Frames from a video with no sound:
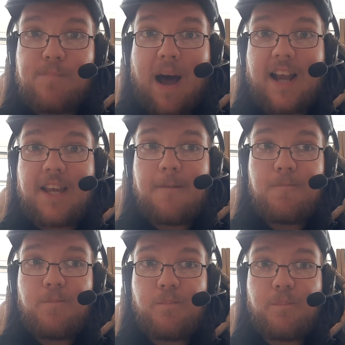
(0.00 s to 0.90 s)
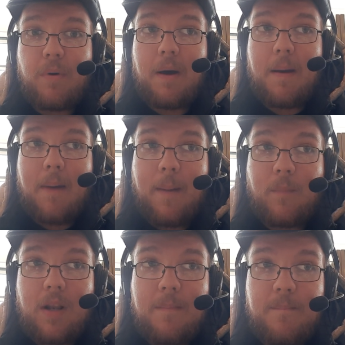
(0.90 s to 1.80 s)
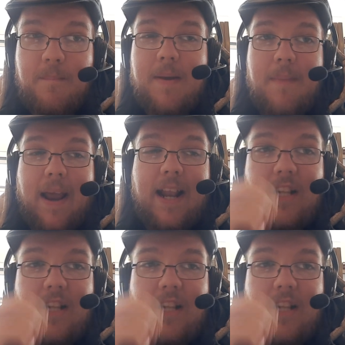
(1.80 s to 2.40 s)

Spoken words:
back, but I'm going to be mainly